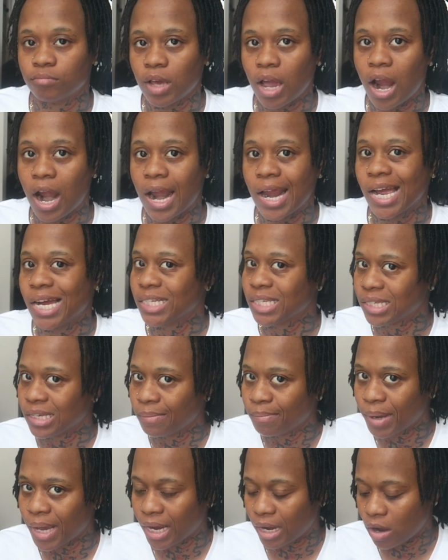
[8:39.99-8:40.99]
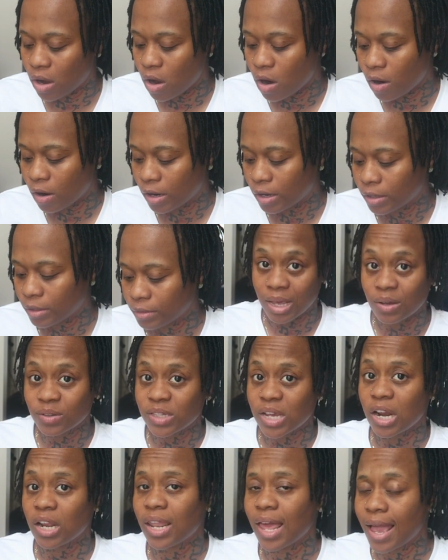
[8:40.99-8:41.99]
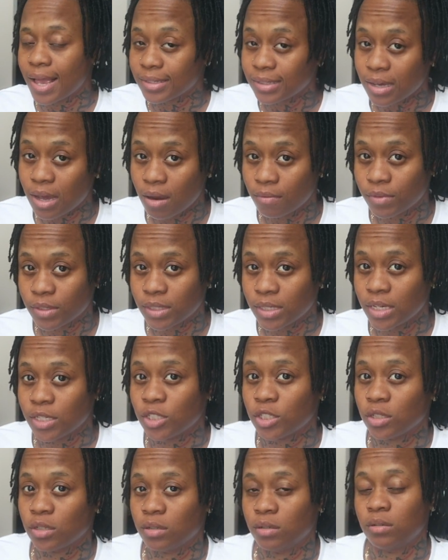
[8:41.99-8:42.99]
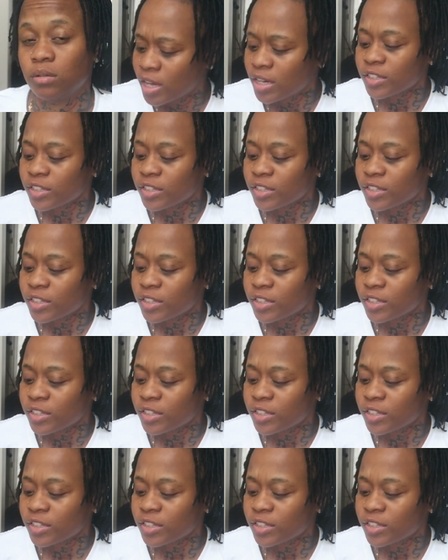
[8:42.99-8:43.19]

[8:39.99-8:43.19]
All right, I sent back a heart. That was our last conversation.